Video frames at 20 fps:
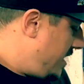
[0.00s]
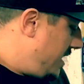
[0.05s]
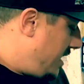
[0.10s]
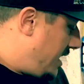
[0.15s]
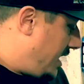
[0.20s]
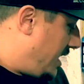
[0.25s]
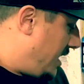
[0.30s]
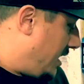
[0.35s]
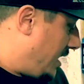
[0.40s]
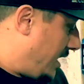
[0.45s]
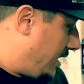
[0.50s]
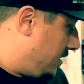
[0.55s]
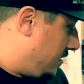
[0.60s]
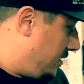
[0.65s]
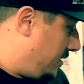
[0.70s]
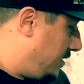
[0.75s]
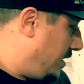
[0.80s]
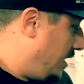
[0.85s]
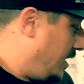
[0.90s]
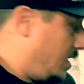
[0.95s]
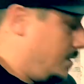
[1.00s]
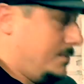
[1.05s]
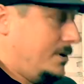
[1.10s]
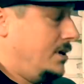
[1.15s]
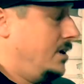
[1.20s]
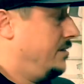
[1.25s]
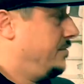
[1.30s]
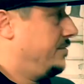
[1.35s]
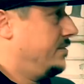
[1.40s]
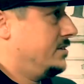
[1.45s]
and I couldn't thank him
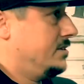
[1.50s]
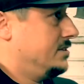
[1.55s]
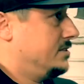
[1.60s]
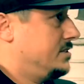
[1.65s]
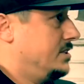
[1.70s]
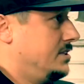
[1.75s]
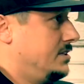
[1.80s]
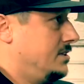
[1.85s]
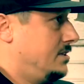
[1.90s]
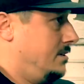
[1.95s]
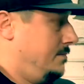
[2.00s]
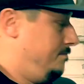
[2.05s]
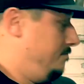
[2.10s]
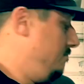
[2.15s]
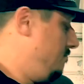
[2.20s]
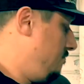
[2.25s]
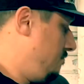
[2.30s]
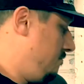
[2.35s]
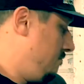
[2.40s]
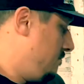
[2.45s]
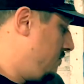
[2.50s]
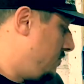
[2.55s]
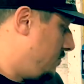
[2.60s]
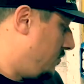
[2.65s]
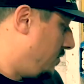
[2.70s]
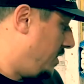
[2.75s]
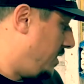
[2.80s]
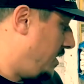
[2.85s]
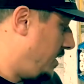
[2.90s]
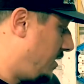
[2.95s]
enough for this. He did a
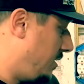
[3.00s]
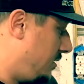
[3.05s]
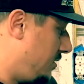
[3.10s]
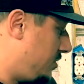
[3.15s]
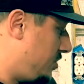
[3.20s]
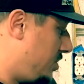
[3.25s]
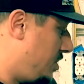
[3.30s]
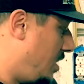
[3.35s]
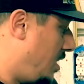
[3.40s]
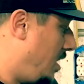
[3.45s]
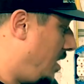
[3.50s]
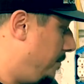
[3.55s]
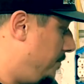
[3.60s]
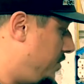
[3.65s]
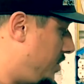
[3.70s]
ridiculous job.